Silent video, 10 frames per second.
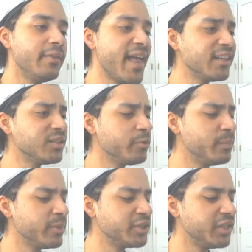that's
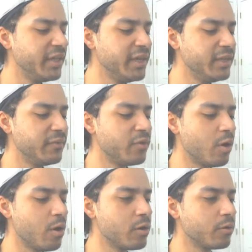pretty much the end of the
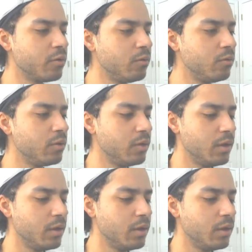article,